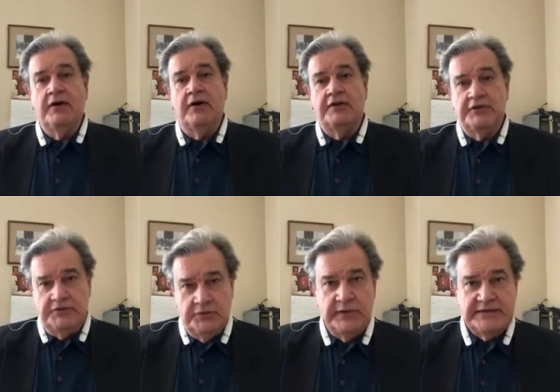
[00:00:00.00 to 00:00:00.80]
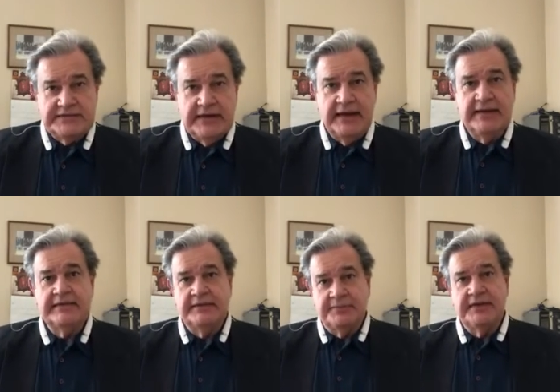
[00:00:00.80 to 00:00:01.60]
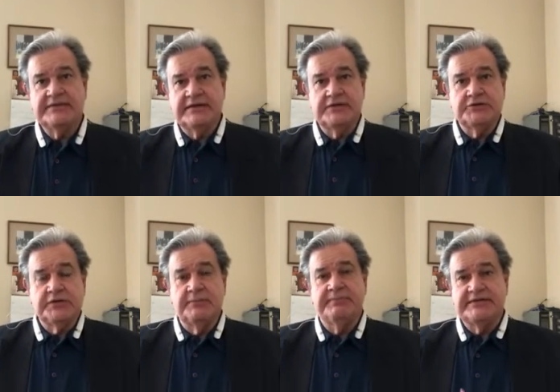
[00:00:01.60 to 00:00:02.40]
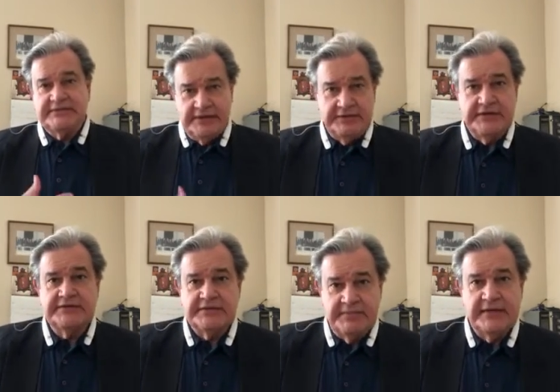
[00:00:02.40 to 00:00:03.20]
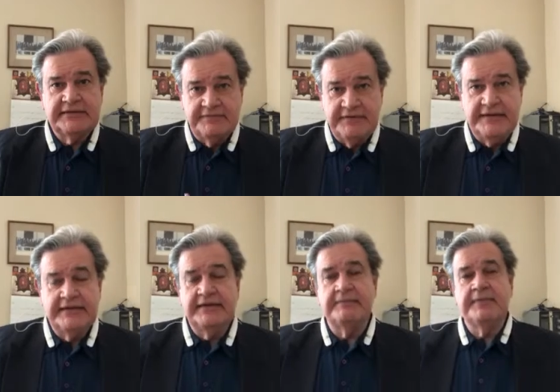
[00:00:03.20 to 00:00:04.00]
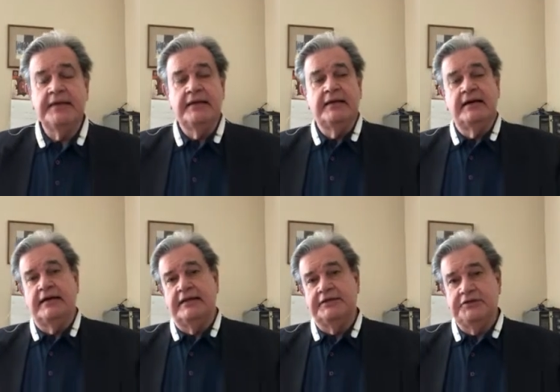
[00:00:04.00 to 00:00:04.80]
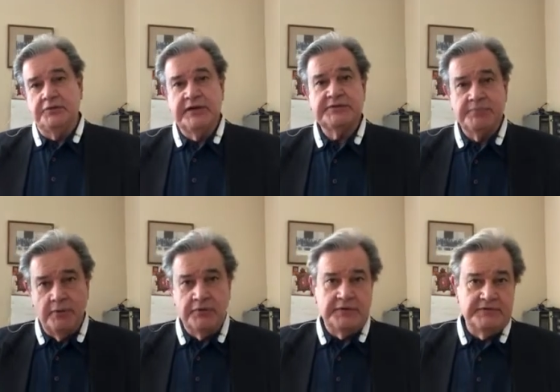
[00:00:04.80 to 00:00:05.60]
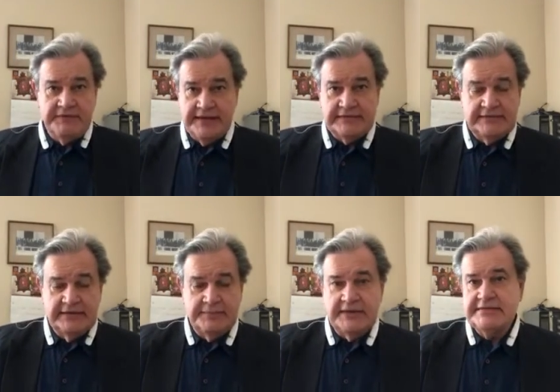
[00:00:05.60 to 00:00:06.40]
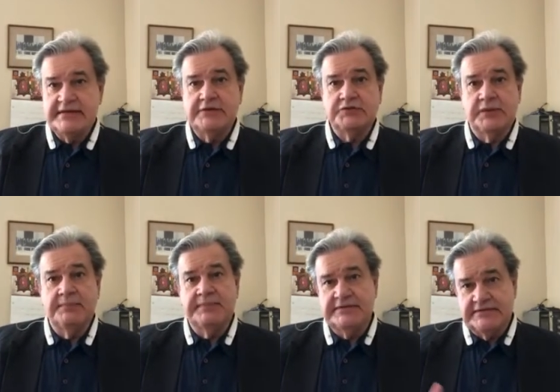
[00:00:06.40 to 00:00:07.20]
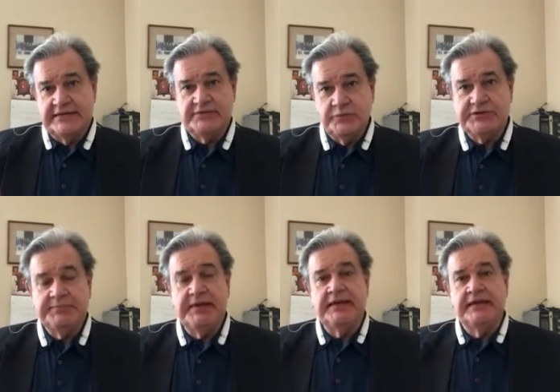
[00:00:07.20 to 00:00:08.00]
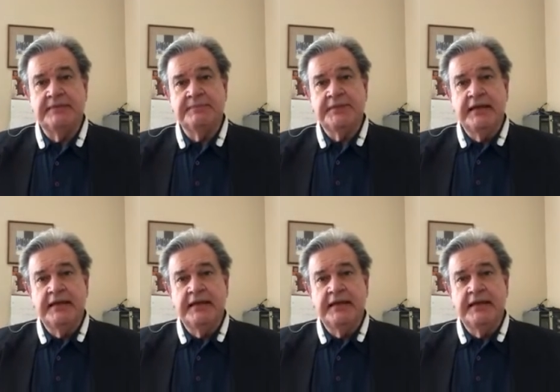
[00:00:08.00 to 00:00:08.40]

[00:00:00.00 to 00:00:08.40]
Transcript: on the U.S. side that President Trump is serious about defending uh, the U.S. border. In fact, uh, President Trump, is, as we speak,